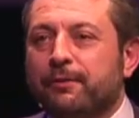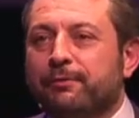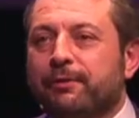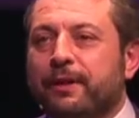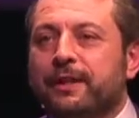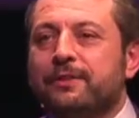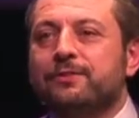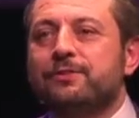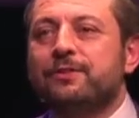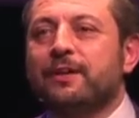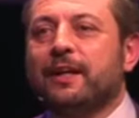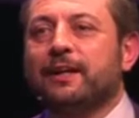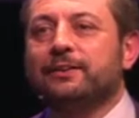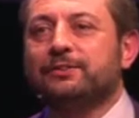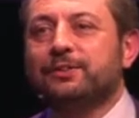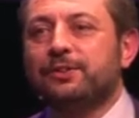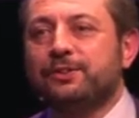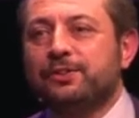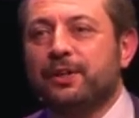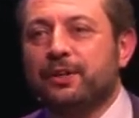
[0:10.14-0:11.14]
Dear friends,
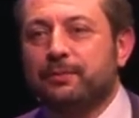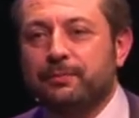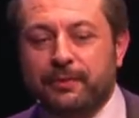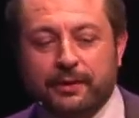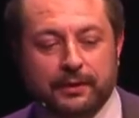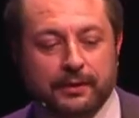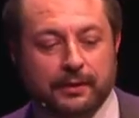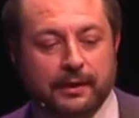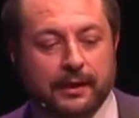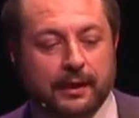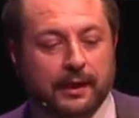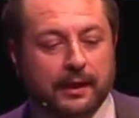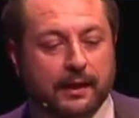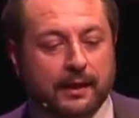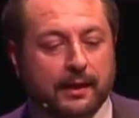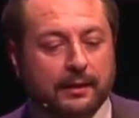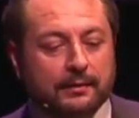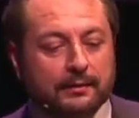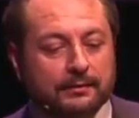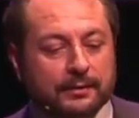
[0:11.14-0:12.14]
ladies and gentlemen,
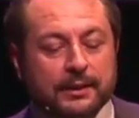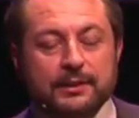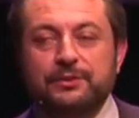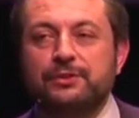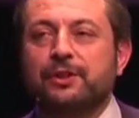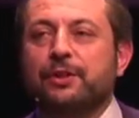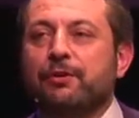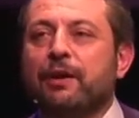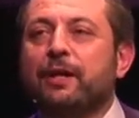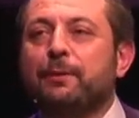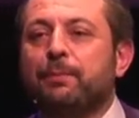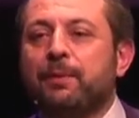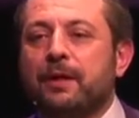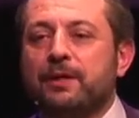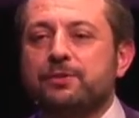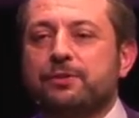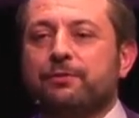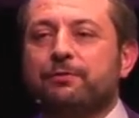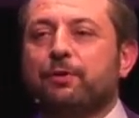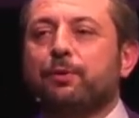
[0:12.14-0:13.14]
it's a great
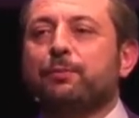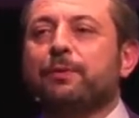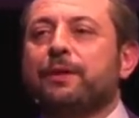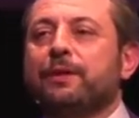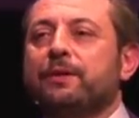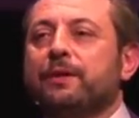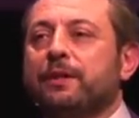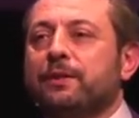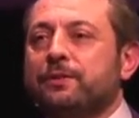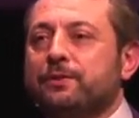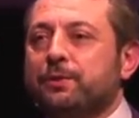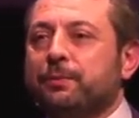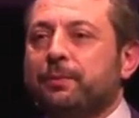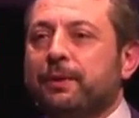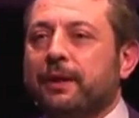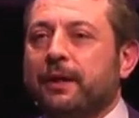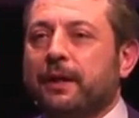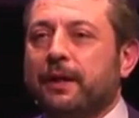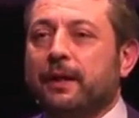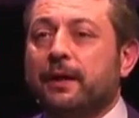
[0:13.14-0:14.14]
pleasure for me indeed
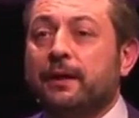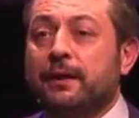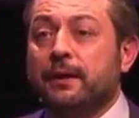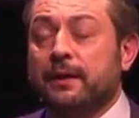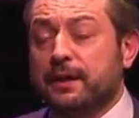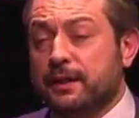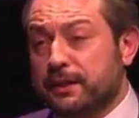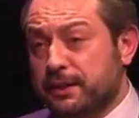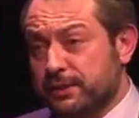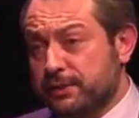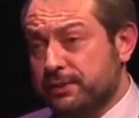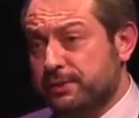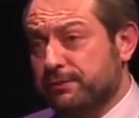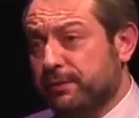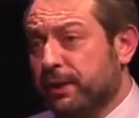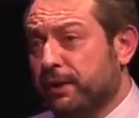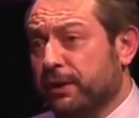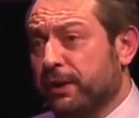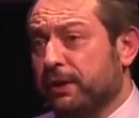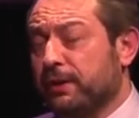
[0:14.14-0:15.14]
to be here in
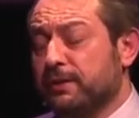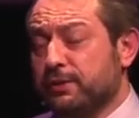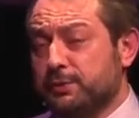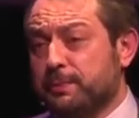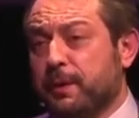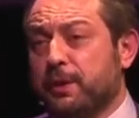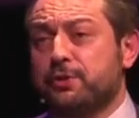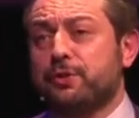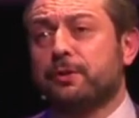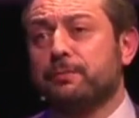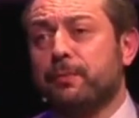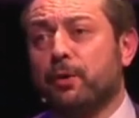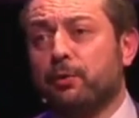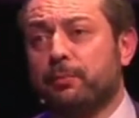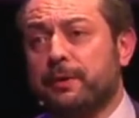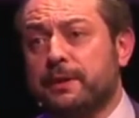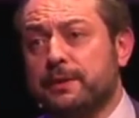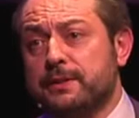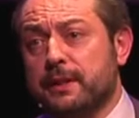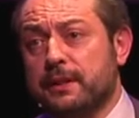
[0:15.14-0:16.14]
this very special
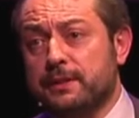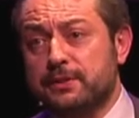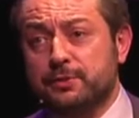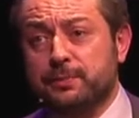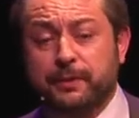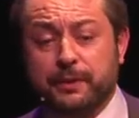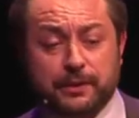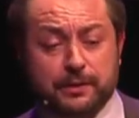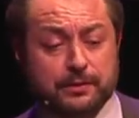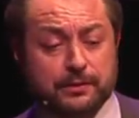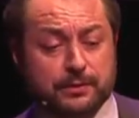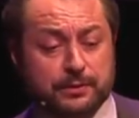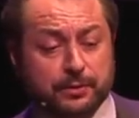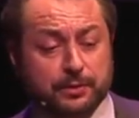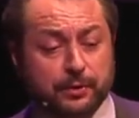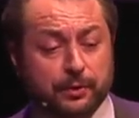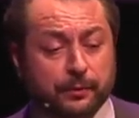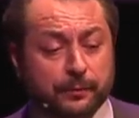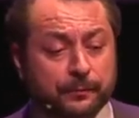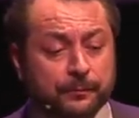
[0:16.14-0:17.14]
moment and speak
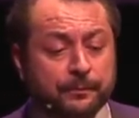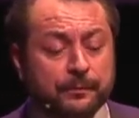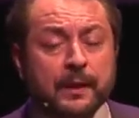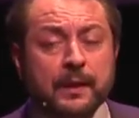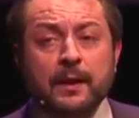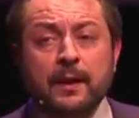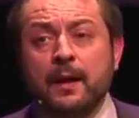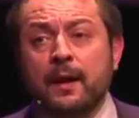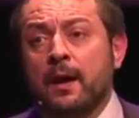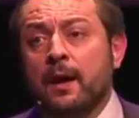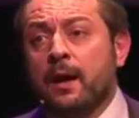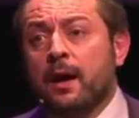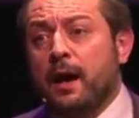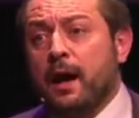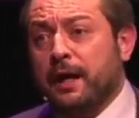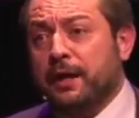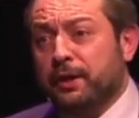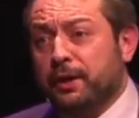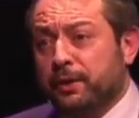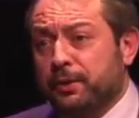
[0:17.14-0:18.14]
to you.
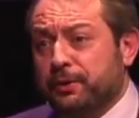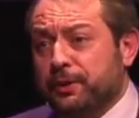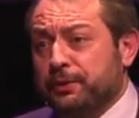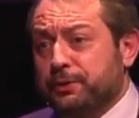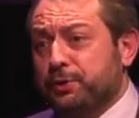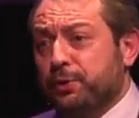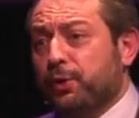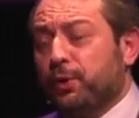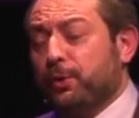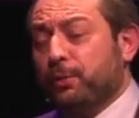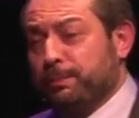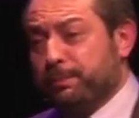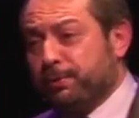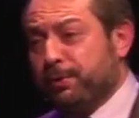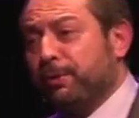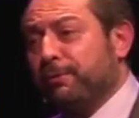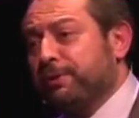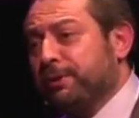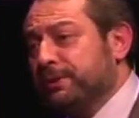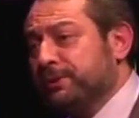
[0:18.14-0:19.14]
I know that your
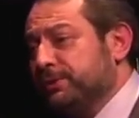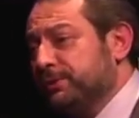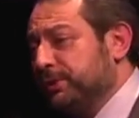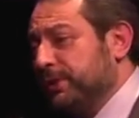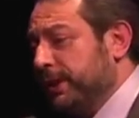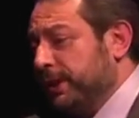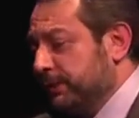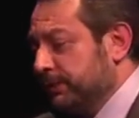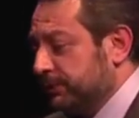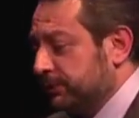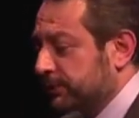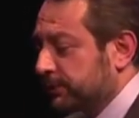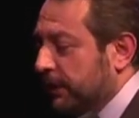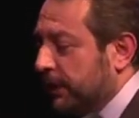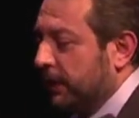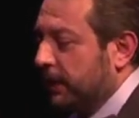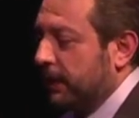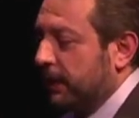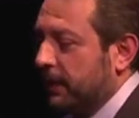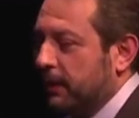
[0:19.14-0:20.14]
province
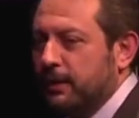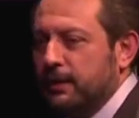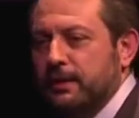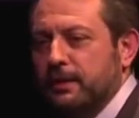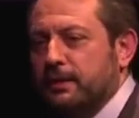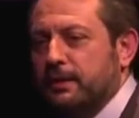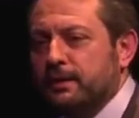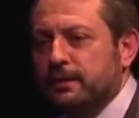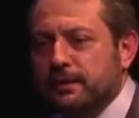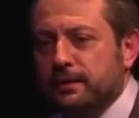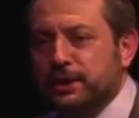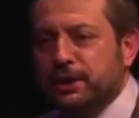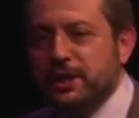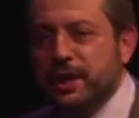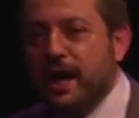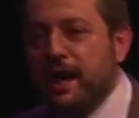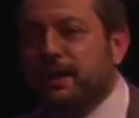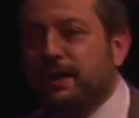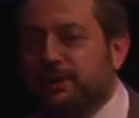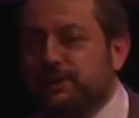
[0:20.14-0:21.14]
is
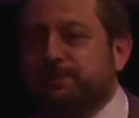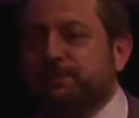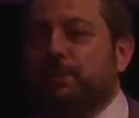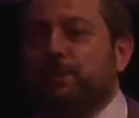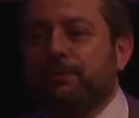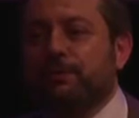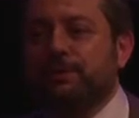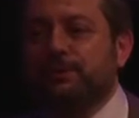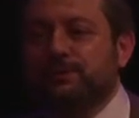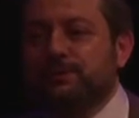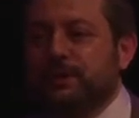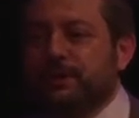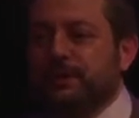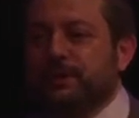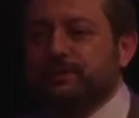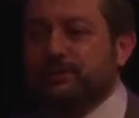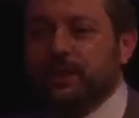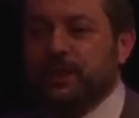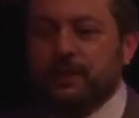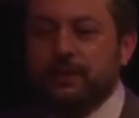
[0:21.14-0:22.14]
the youngest province
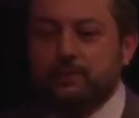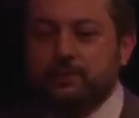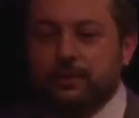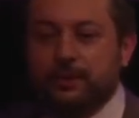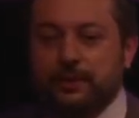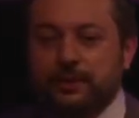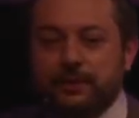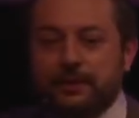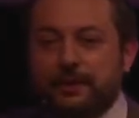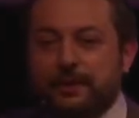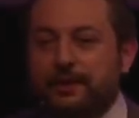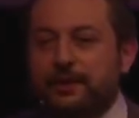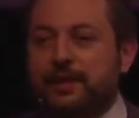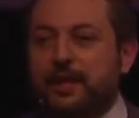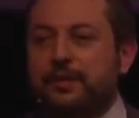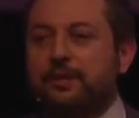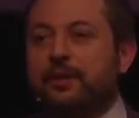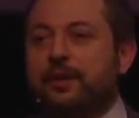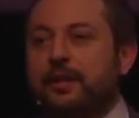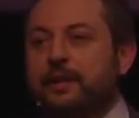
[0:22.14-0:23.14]
in this country,
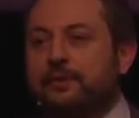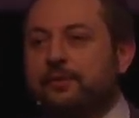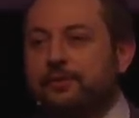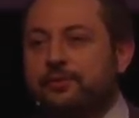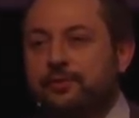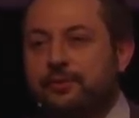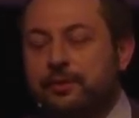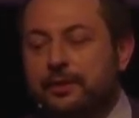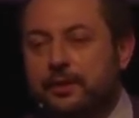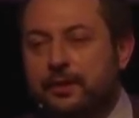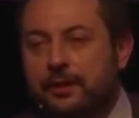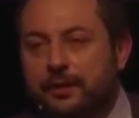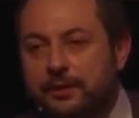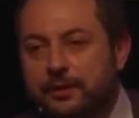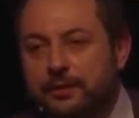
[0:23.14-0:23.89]
in Netherlands.